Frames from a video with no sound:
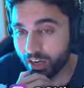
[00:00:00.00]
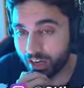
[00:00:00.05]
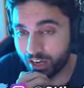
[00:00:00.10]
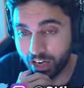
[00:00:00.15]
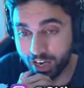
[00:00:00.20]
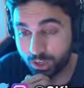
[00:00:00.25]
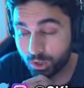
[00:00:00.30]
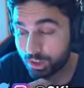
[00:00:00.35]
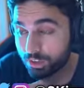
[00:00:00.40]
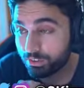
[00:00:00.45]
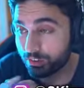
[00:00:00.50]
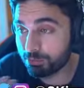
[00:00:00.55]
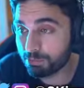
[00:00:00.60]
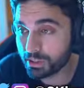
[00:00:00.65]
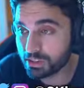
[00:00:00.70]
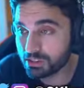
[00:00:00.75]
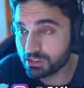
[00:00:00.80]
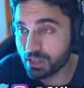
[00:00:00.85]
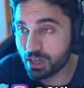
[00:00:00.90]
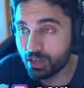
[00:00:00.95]
I don't even
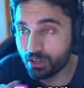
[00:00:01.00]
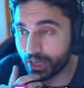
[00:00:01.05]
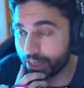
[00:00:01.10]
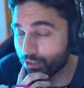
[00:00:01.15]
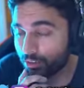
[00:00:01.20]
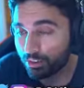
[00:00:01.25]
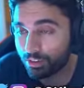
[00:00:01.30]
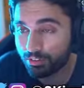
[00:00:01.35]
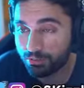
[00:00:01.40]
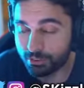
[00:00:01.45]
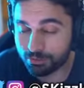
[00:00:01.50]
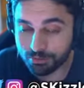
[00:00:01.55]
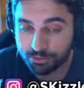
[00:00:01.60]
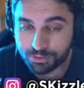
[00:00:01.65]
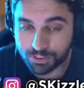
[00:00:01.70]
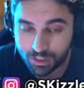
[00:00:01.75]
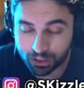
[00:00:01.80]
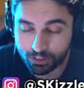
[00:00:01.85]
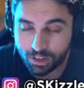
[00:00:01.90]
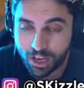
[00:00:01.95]
miss out. I don't even
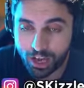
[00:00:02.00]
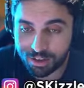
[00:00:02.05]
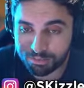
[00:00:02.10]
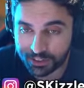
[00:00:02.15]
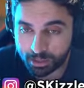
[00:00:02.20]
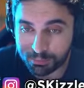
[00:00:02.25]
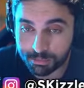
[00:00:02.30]
have